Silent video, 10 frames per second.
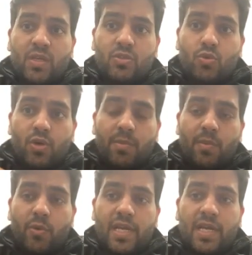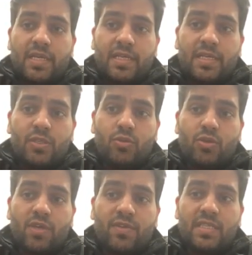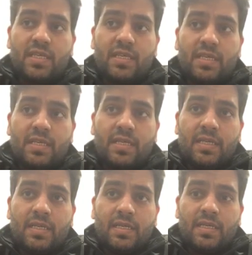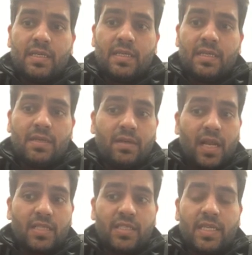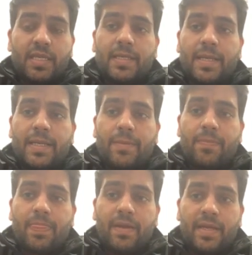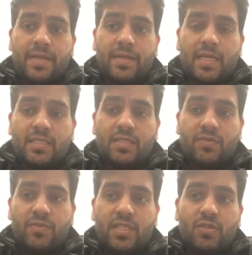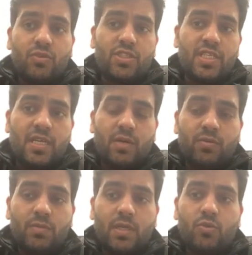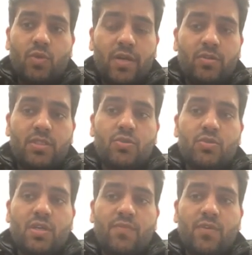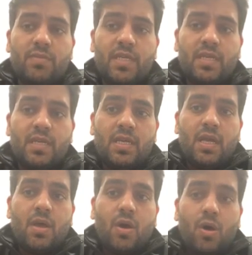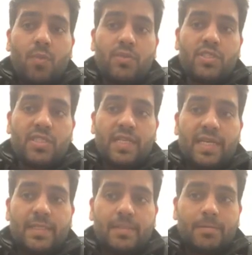Sodium ammonia used to give us the trans thing, right? In trans, we could see the two hydrogens used to come from the opposite side.